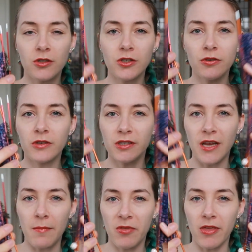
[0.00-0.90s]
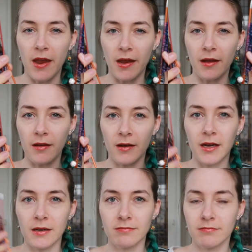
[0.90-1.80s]
do the same thing
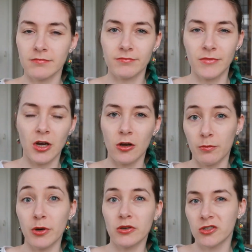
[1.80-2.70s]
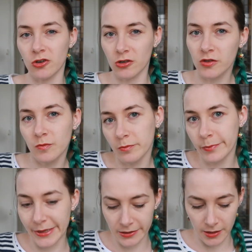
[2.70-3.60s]
on both socks,
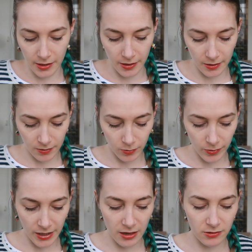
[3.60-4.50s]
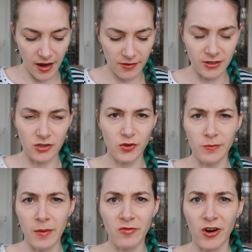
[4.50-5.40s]
basically, without having to
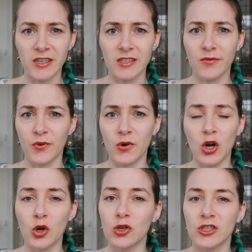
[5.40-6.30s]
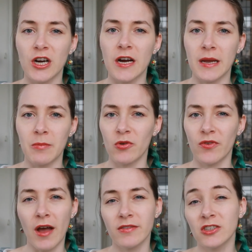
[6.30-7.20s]
memorize it for a long time of
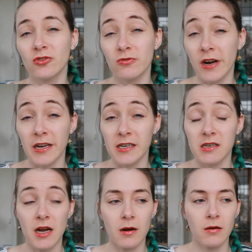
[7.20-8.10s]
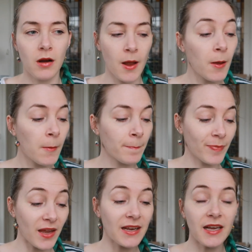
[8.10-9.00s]
having to write it down.
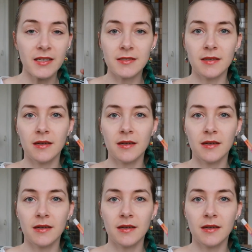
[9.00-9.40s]
And yes,